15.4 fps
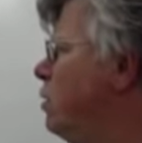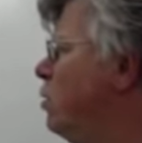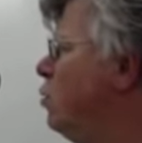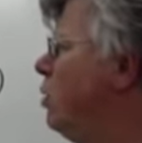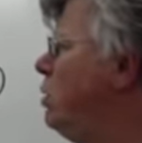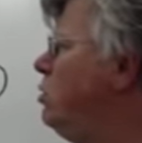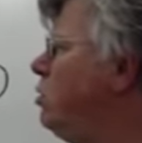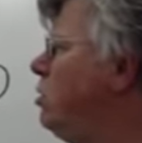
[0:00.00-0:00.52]

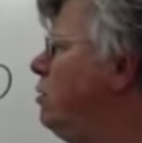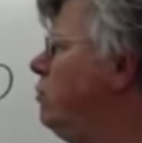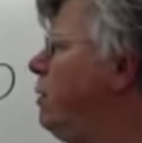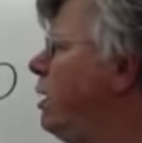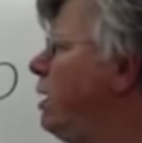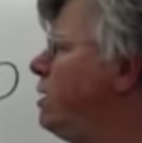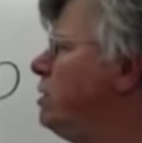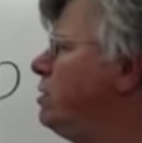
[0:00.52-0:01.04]
when you
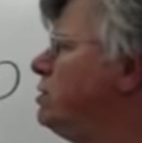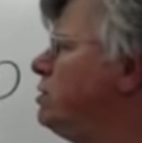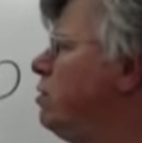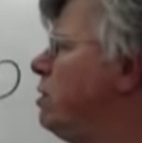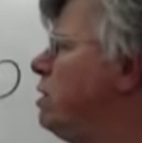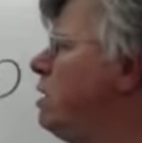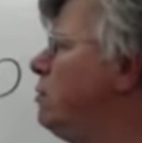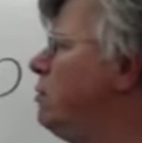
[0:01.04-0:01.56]
combine
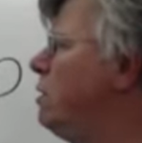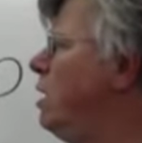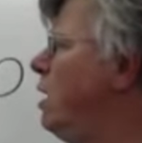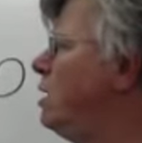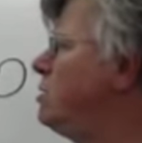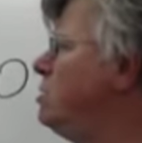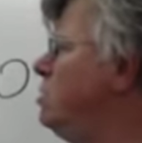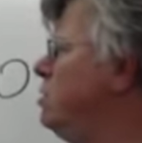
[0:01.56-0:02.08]
sodium and
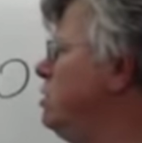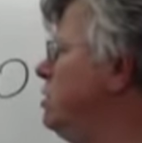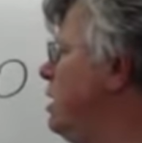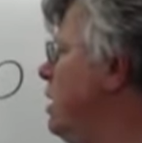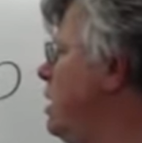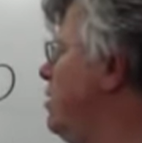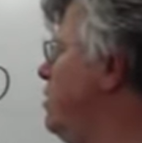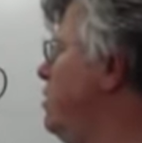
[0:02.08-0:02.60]
oxygen
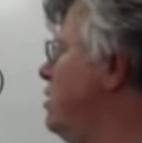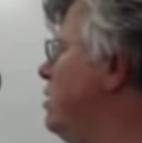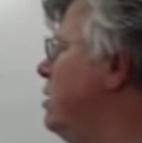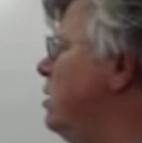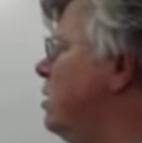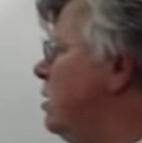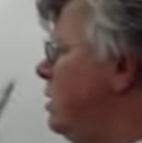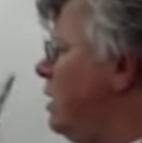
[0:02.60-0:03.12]
together,
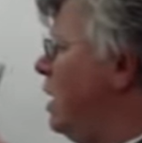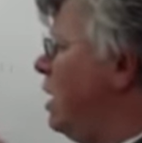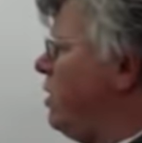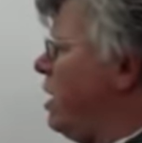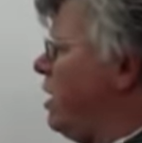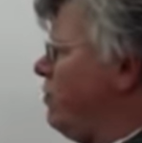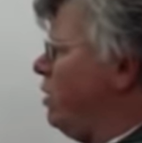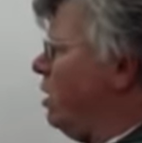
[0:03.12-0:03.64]
now they have an